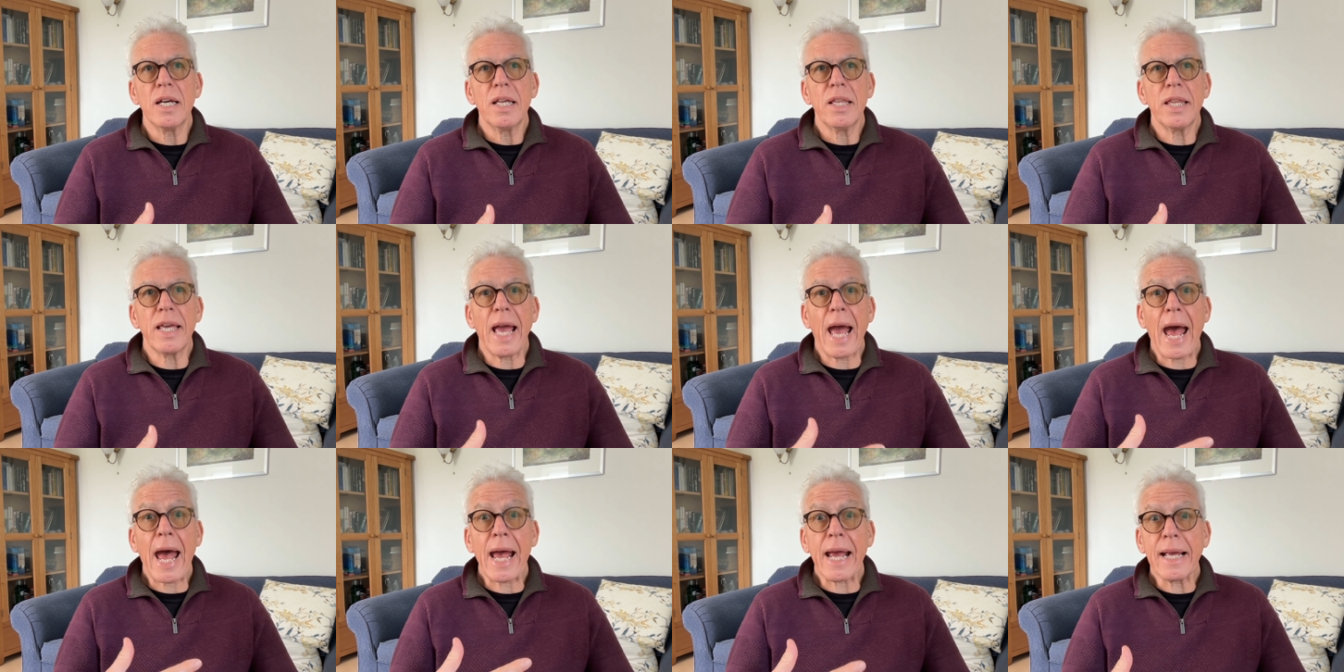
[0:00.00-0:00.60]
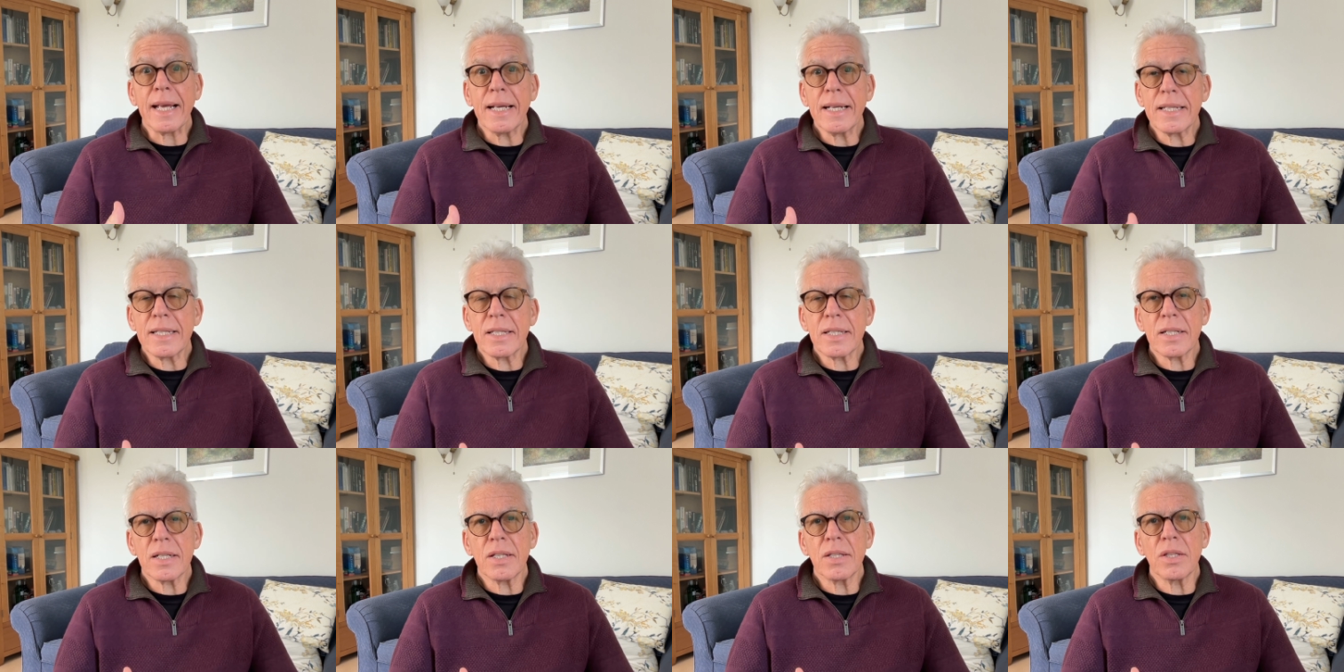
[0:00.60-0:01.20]
the
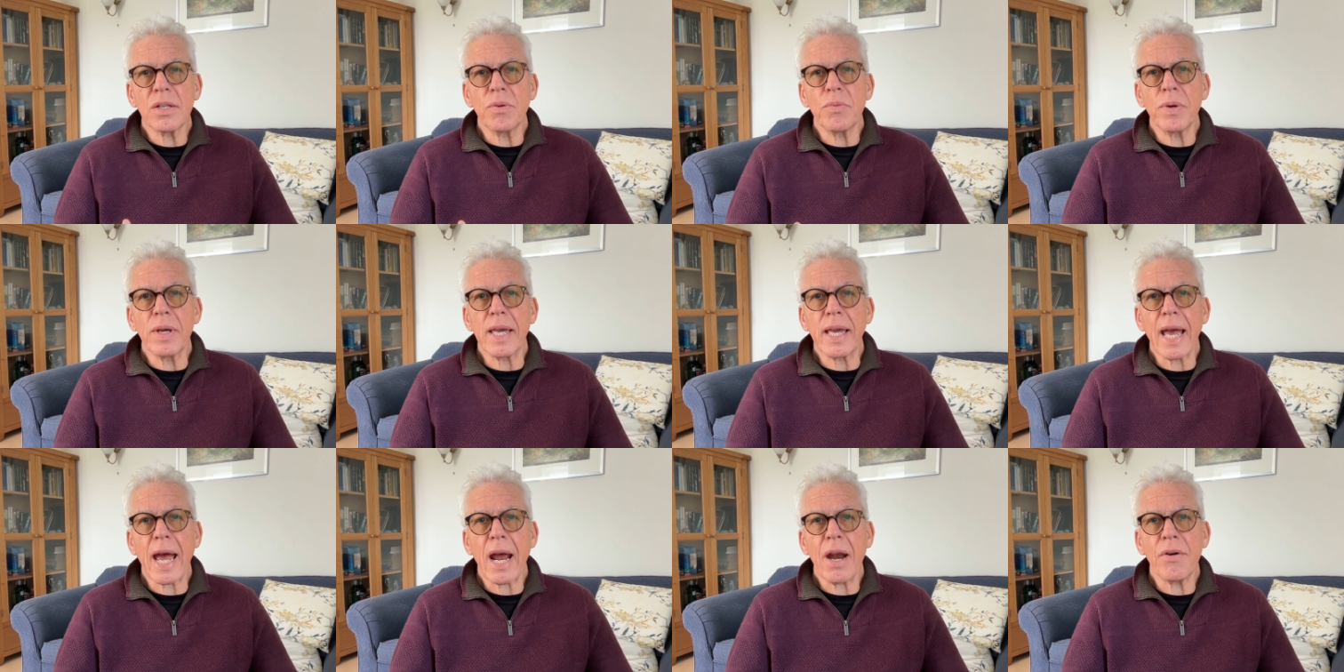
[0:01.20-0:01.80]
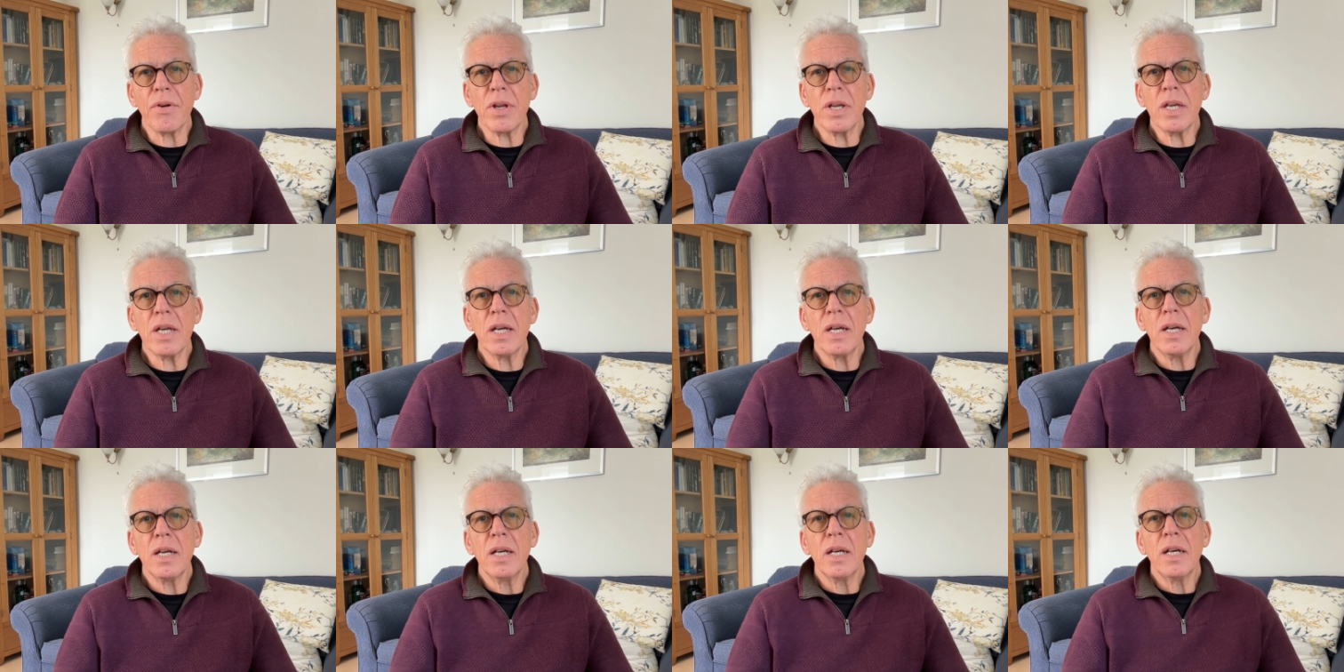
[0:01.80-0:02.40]
angst that we carry
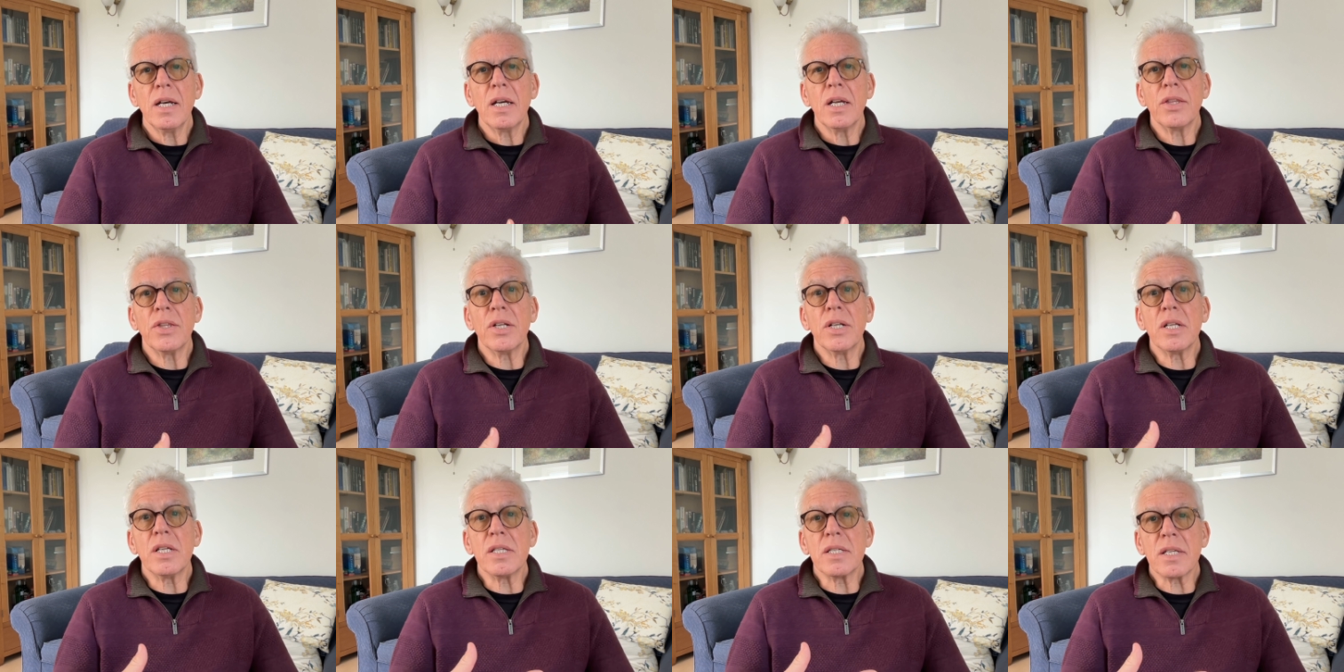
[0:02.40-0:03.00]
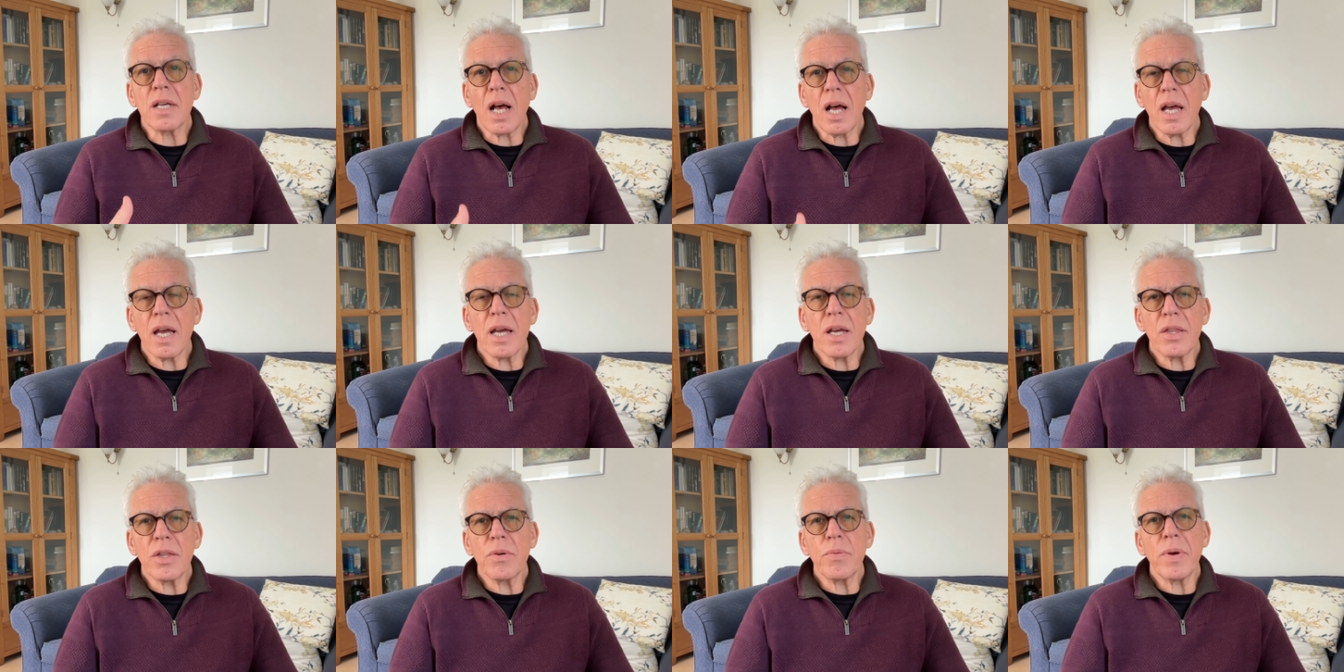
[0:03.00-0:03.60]
and the
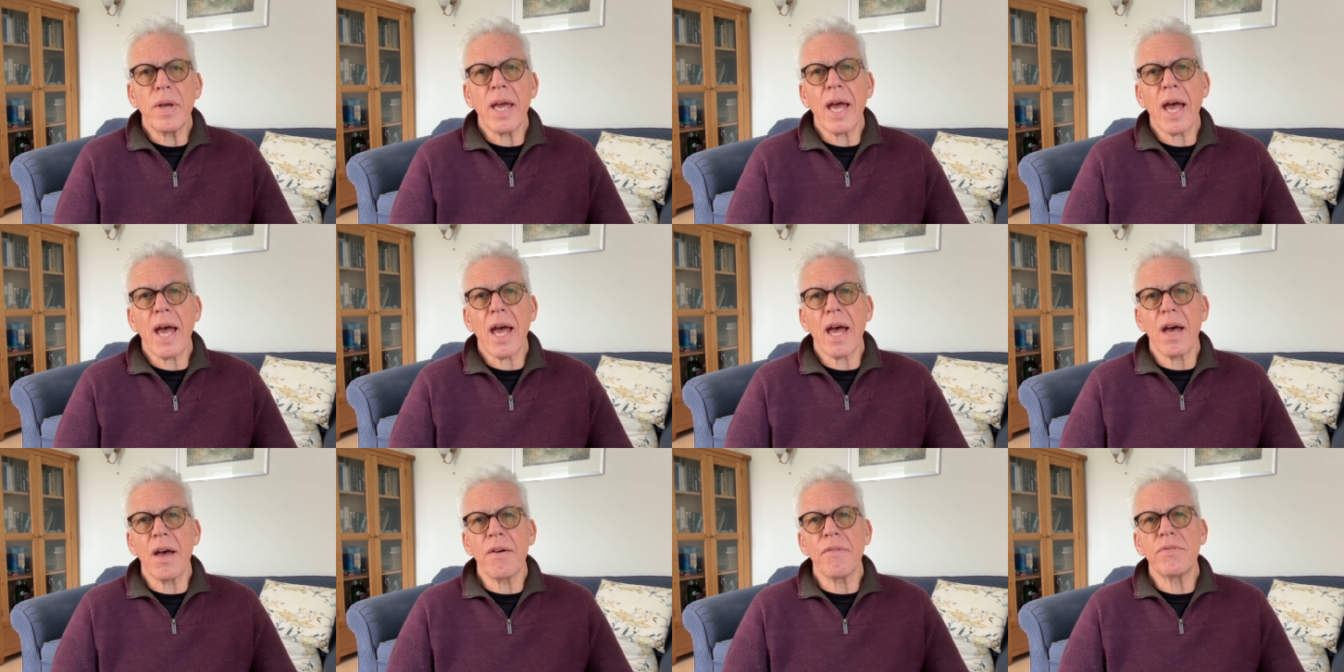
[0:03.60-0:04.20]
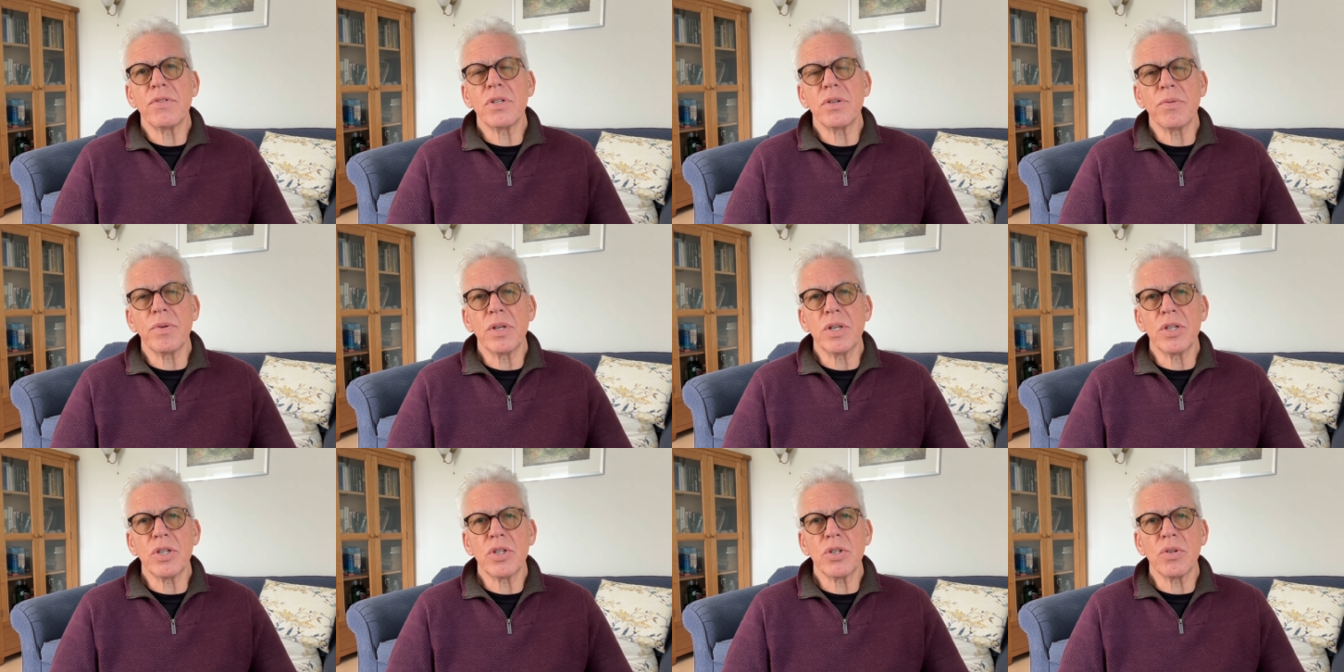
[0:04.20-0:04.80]
desire that we have to
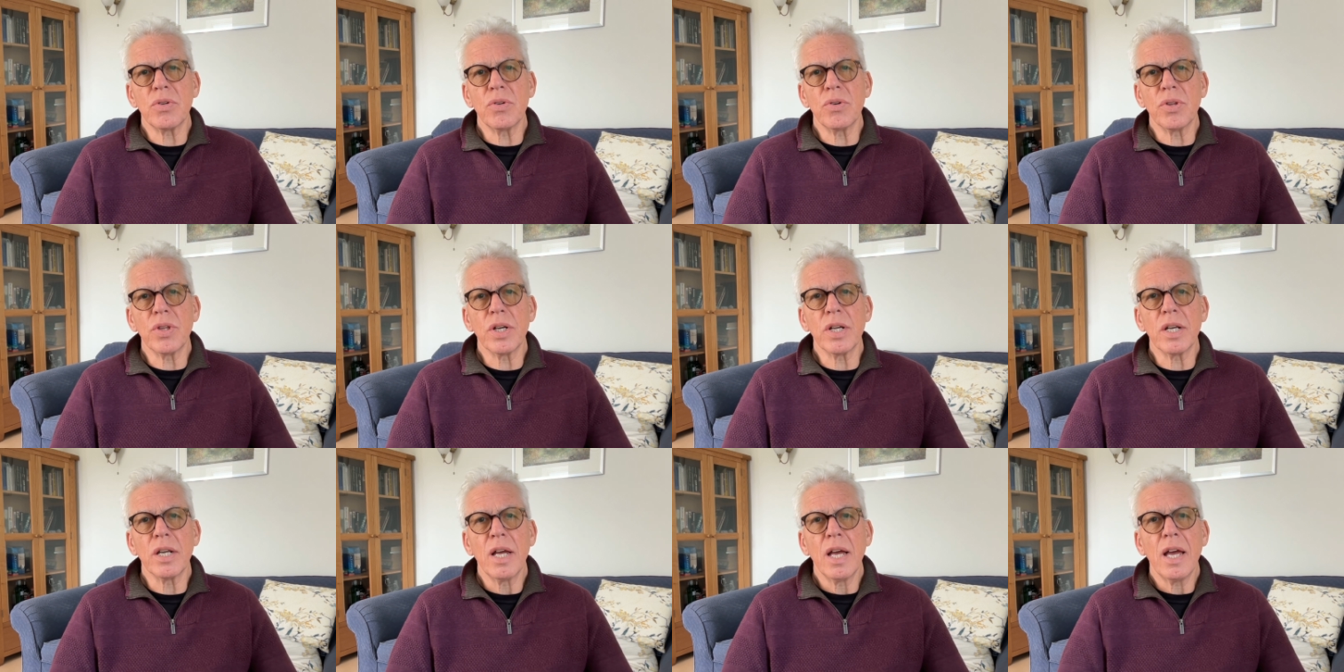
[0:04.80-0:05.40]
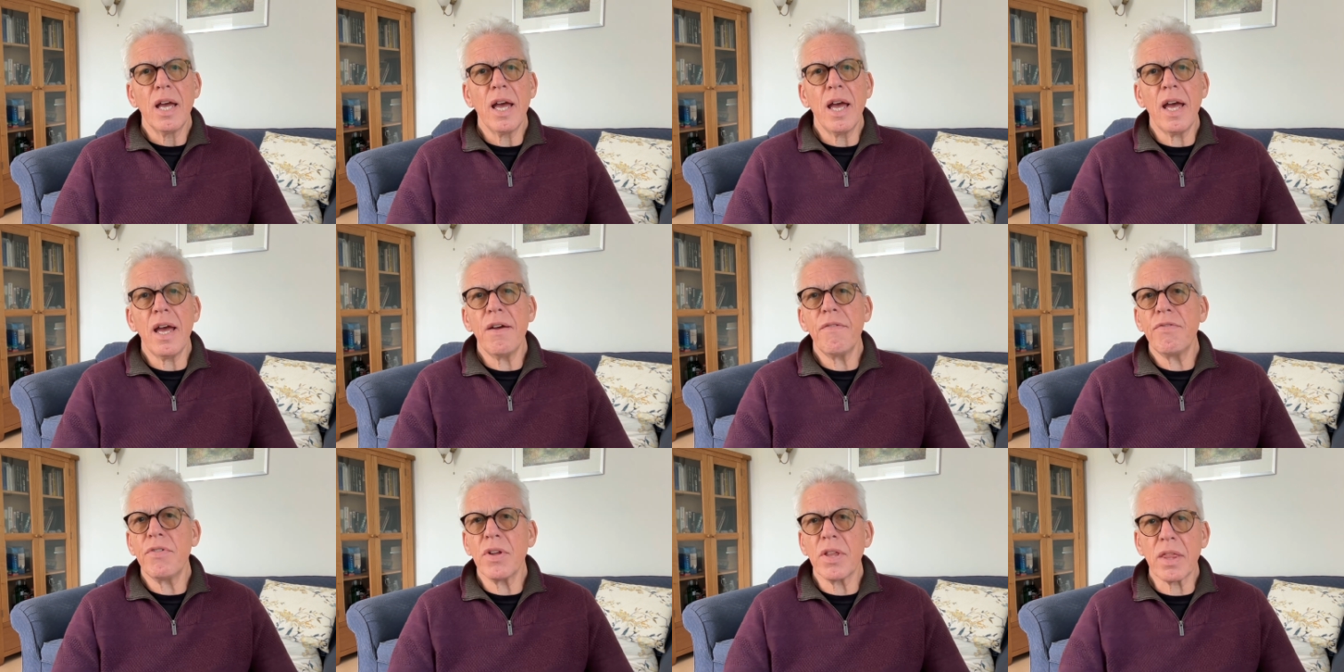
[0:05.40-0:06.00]
ensure that
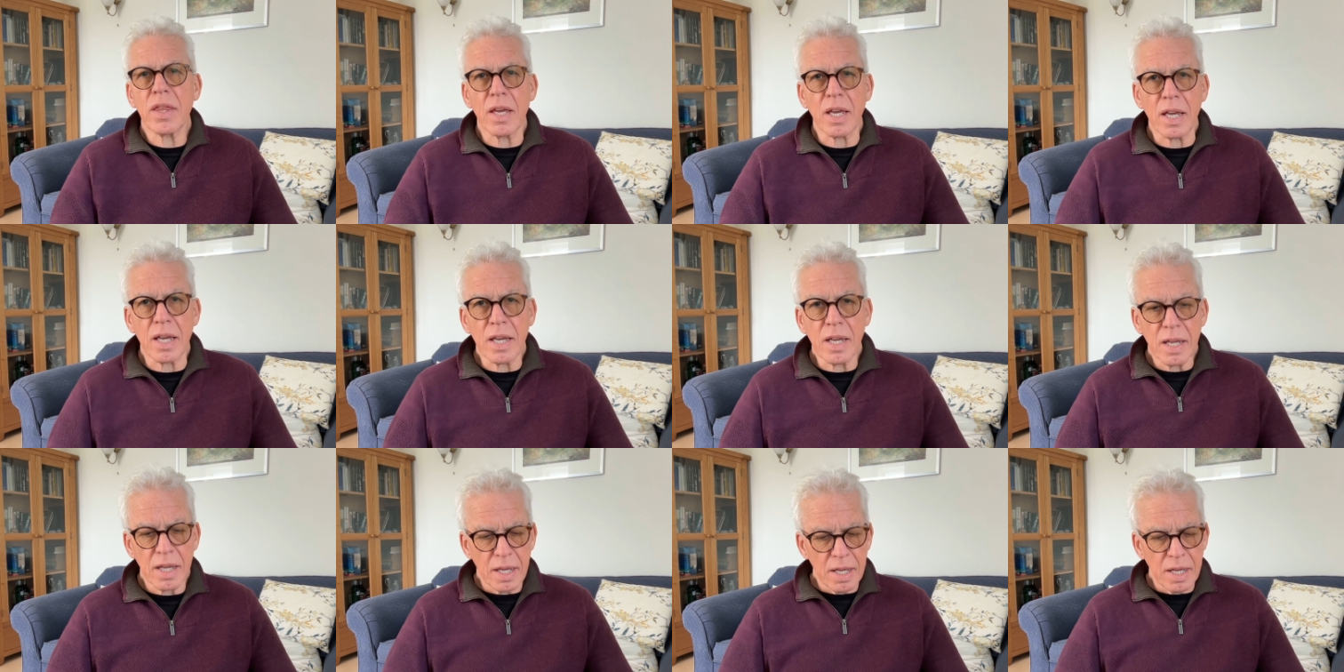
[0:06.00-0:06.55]
everything